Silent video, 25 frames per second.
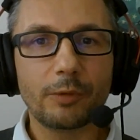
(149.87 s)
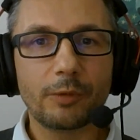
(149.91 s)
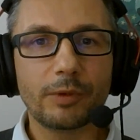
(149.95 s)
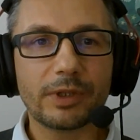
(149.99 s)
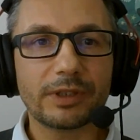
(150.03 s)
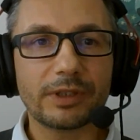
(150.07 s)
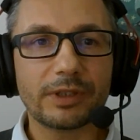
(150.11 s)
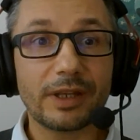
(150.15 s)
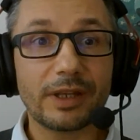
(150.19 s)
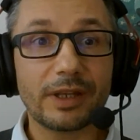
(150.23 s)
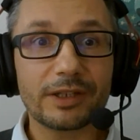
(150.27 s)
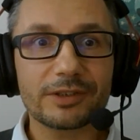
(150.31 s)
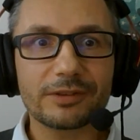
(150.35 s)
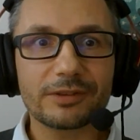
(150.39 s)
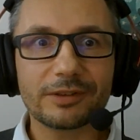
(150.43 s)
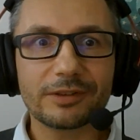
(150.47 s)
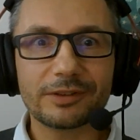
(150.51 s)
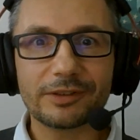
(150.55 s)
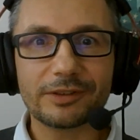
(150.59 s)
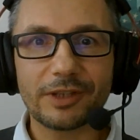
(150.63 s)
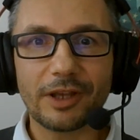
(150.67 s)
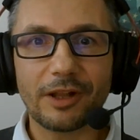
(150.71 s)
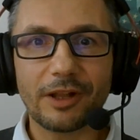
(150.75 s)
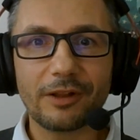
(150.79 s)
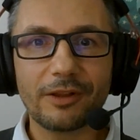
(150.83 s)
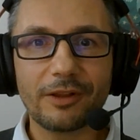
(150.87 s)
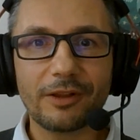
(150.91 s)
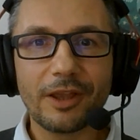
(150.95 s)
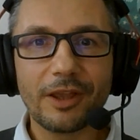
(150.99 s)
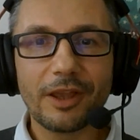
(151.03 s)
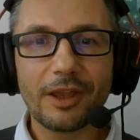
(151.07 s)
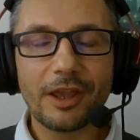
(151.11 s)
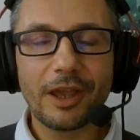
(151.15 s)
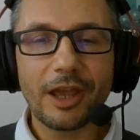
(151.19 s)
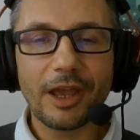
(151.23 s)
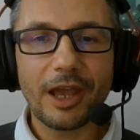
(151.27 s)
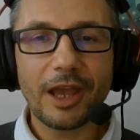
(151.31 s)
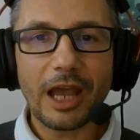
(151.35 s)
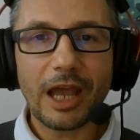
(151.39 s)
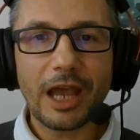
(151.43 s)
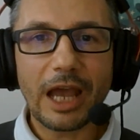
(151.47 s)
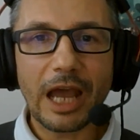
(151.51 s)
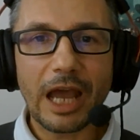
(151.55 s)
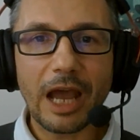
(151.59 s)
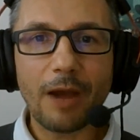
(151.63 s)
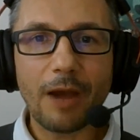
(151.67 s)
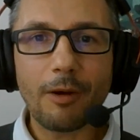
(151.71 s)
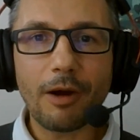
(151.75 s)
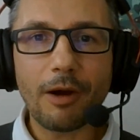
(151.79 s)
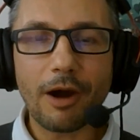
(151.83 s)
we can actually tell
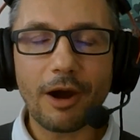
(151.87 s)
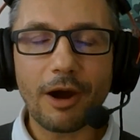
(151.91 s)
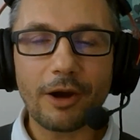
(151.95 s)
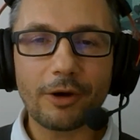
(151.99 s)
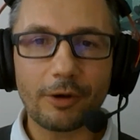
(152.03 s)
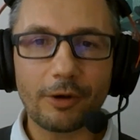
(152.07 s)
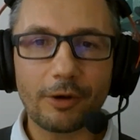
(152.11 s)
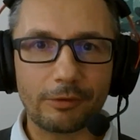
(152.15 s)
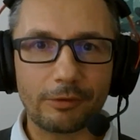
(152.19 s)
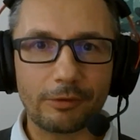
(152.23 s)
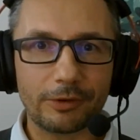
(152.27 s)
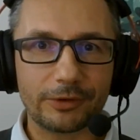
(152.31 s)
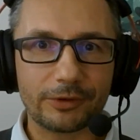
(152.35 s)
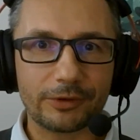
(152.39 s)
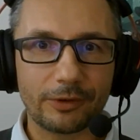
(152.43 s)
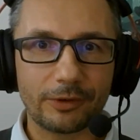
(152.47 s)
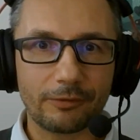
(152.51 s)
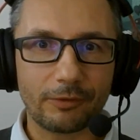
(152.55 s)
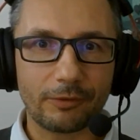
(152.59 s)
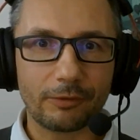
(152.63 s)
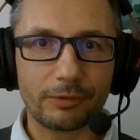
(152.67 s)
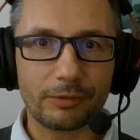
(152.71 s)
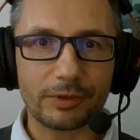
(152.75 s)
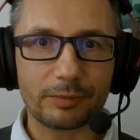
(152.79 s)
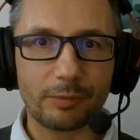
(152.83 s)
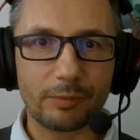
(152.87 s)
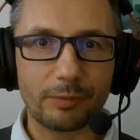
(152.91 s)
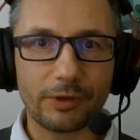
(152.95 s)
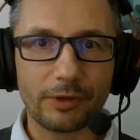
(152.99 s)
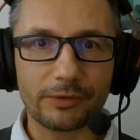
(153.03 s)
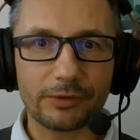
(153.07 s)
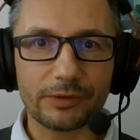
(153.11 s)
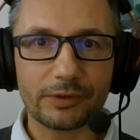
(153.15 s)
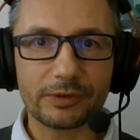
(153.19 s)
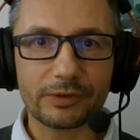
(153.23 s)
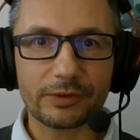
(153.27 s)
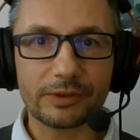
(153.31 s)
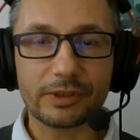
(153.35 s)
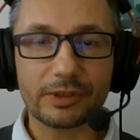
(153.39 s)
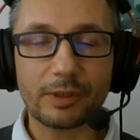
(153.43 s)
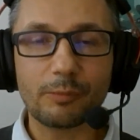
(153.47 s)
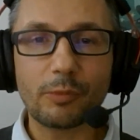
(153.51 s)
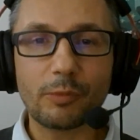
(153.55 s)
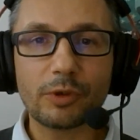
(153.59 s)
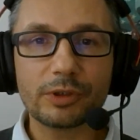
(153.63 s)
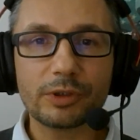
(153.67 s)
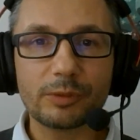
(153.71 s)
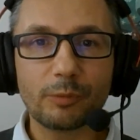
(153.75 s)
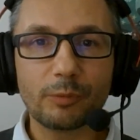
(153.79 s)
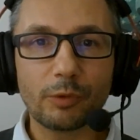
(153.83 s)
how are our server responses. And
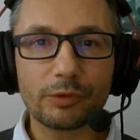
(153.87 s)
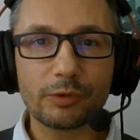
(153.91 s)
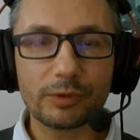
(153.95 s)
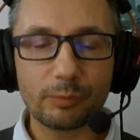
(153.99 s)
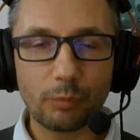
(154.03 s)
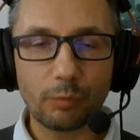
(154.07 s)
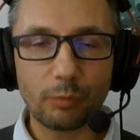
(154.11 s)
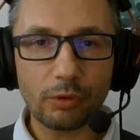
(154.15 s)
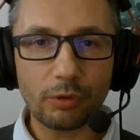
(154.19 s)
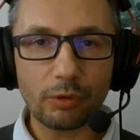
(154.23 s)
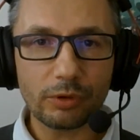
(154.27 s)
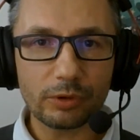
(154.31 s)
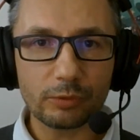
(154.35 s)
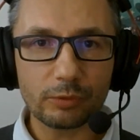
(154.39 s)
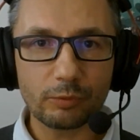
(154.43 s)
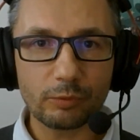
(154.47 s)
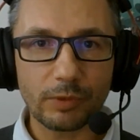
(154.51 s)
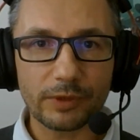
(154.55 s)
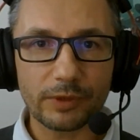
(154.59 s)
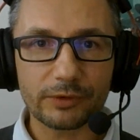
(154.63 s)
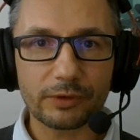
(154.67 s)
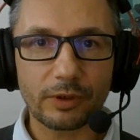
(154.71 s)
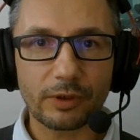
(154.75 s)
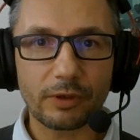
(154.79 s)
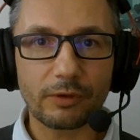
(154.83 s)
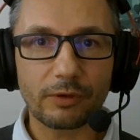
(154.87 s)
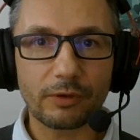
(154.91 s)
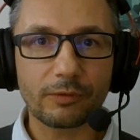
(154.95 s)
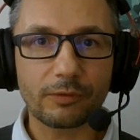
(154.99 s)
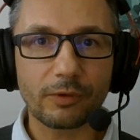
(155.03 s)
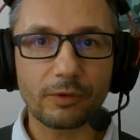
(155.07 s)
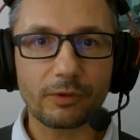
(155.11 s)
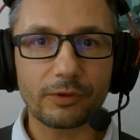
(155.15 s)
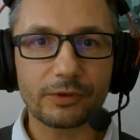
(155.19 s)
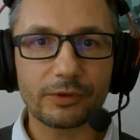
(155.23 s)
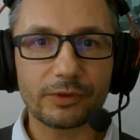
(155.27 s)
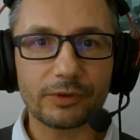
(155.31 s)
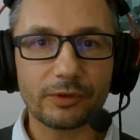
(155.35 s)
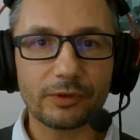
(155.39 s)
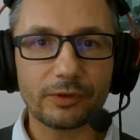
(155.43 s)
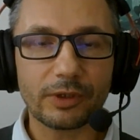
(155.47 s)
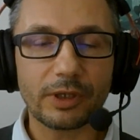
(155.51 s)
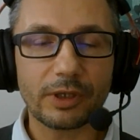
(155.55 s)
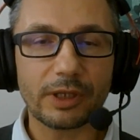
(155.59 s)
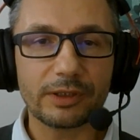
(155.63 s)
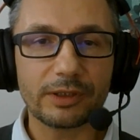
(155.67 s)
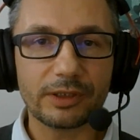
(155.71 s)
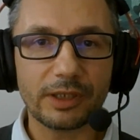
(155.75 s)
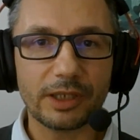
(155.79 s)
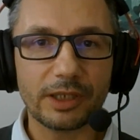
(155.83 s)
among the most important ones are, of course, the
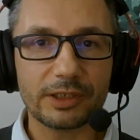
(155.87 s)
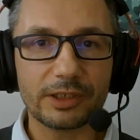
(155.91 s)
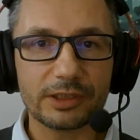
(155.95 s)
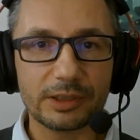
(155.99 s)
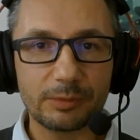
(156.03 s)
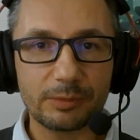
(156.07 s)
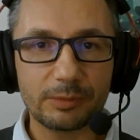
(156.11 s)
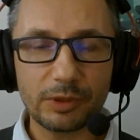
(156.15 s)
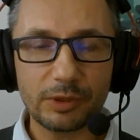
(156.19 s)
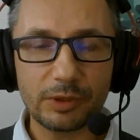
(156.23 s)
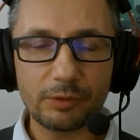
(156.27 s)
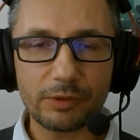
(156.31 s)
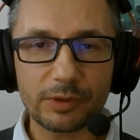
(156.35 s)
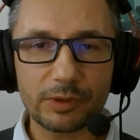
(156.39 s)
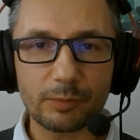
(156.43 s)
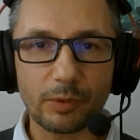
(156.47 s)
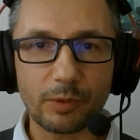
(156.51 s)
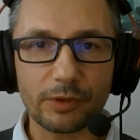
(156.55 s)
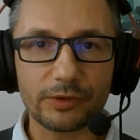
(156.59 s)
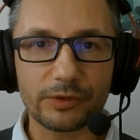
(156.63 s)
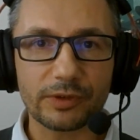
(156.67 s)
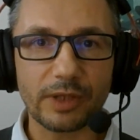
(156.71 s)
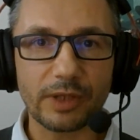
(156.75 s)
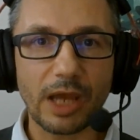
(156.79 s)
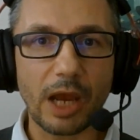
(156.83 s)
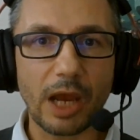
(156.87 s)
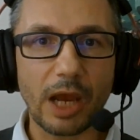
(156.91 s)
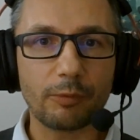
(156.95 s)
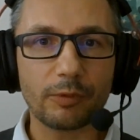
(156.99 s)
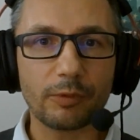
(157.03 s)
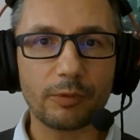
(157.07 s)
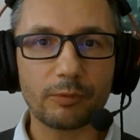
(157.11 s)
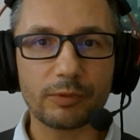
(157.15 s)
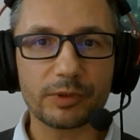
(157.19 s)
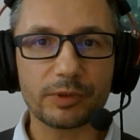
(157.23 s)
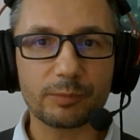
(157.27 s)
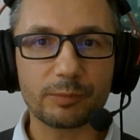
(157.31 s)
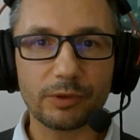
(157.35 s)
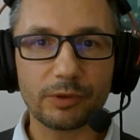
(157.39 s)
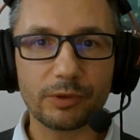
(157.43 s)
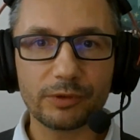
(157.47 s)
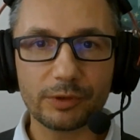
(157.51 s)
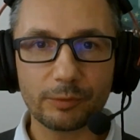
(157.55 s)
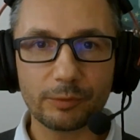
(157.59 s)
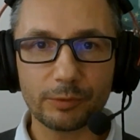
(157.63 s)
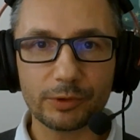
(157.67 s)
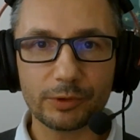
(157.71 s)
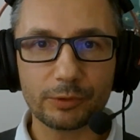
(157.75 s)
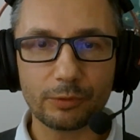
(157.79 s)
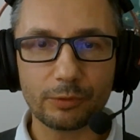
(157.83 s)
HTTP response. Are we
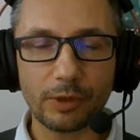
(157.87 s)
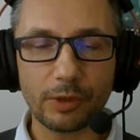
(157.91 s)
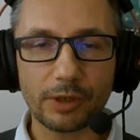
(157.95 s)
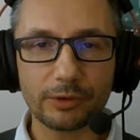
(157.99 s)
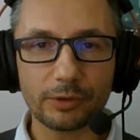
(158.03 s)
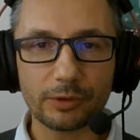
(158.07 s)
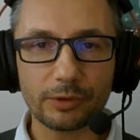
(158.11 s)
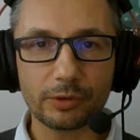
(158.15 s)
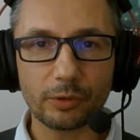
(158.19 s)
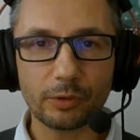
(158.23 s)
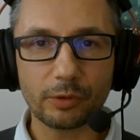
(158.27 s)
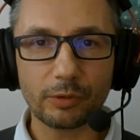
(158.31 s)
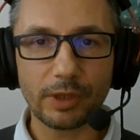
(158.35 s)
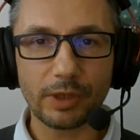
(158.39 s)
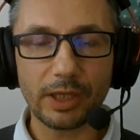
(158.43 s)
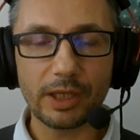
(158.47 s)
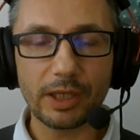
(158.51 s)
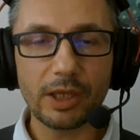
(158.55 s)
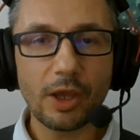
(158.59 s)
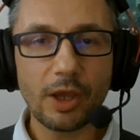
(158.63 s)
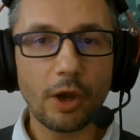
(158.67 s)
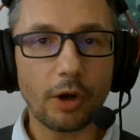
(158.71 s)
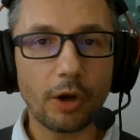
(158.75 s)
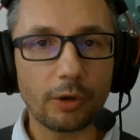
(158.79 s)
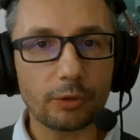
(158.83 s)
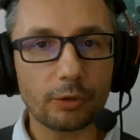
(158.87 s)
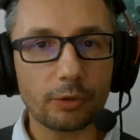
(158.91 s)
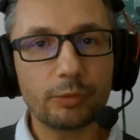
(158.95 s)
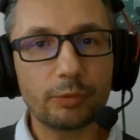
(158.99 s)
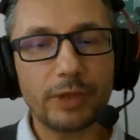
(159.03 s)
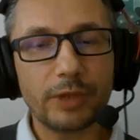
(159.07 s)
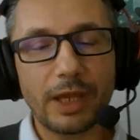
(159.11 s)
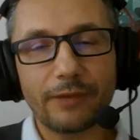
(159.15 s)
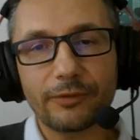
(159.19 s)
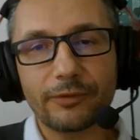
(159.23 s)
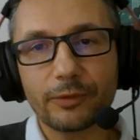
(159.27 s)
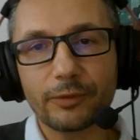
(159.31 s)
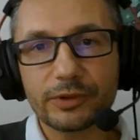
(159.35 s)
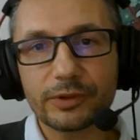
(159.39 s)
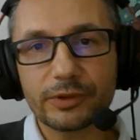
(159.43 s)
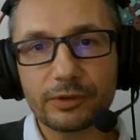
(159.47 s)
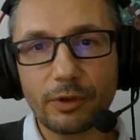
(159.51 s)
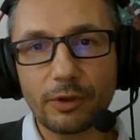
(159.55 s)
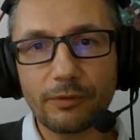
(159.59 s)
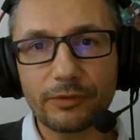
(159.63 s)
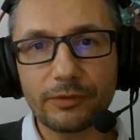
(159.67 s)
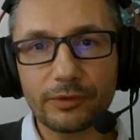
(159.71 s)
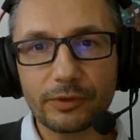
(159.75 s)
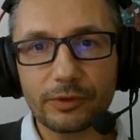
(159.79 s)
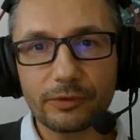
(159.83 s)
responding with 200 OK? Or do we have
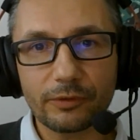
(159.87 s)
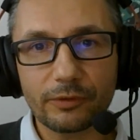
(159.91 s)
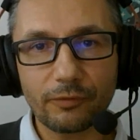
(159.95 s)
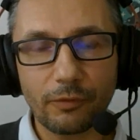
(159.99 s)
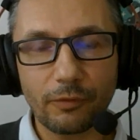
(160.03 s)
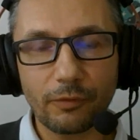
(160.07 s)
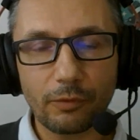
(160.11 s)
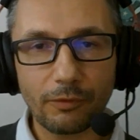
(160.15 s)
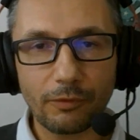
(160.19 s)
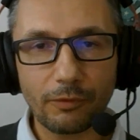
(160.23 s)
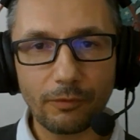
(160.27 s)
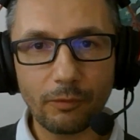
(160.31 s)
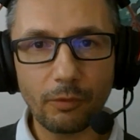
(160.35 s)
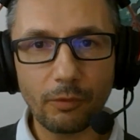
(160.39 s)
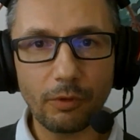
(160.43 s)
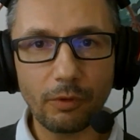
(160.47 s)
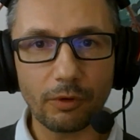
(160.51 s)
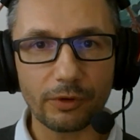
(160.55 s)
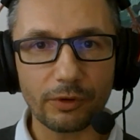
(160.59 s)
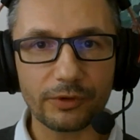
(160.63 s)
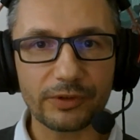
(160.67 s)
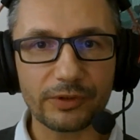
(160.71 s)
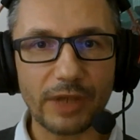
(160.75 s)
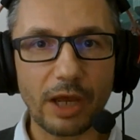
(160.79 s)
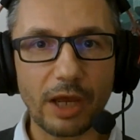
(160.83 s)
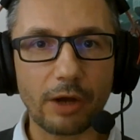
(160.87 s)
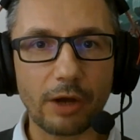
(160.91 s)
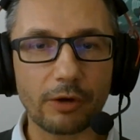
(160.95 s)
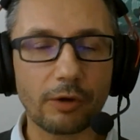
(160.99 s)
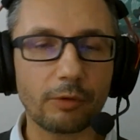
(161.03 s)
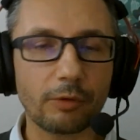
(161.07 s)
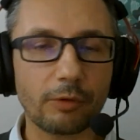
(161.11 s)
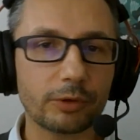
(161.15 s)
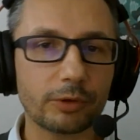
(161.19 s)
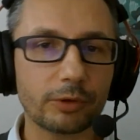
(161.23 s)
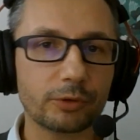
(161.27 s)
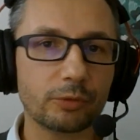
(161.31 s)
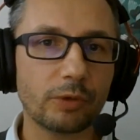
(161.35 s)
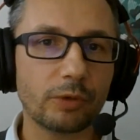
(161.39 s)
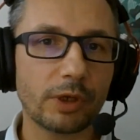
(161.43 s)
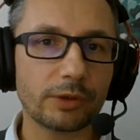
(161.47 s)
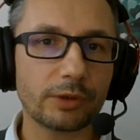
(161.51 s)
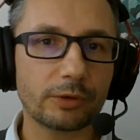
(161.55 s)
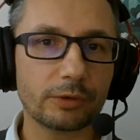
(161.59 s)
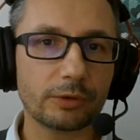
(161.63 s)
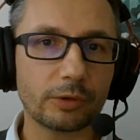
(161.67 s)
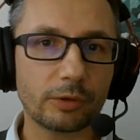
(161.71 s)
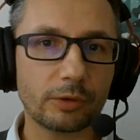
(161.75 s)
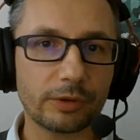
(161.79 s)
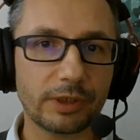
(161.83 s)
soft 404s? Are our
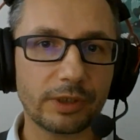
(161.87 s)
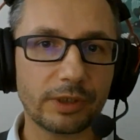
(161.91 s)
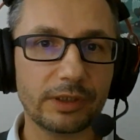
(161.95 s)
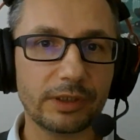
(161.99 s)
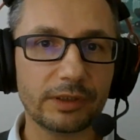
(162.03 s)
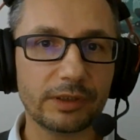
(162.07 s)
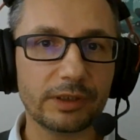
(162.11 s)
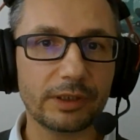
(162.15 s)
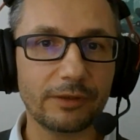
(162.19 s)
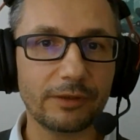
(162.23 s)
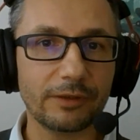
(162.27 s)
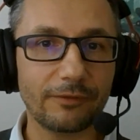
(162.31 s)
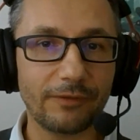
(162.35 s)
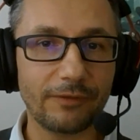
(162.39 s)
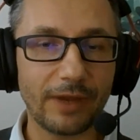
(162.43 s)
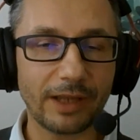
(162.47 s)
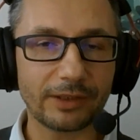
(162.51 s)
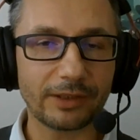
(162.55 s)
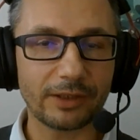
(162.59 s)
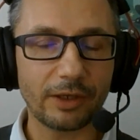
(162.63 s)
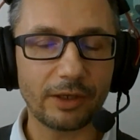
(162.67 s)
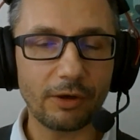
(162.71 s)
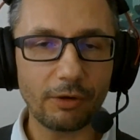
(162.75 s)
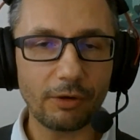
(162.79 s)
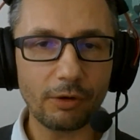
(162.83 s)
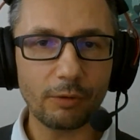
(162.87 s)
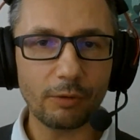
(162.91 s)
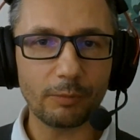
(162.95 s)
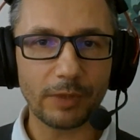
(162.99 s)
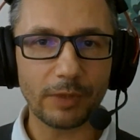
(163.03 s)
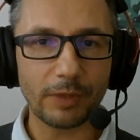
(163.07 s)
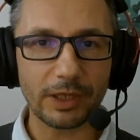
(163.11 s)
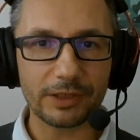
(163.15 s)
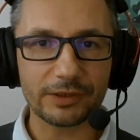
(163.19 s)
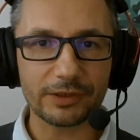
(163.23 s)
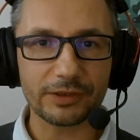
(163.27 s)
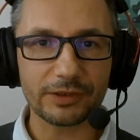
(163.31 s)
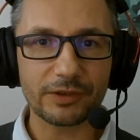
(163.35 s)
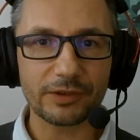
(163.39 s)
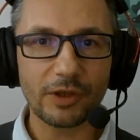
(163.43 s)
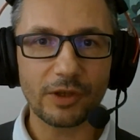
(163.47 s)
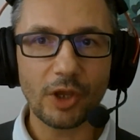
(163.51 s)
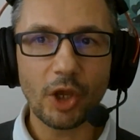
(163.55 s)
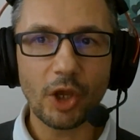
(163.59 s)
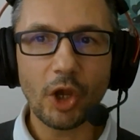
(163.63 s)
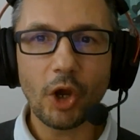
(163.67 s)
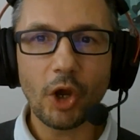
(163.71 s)
200 OK, in fact, error pages?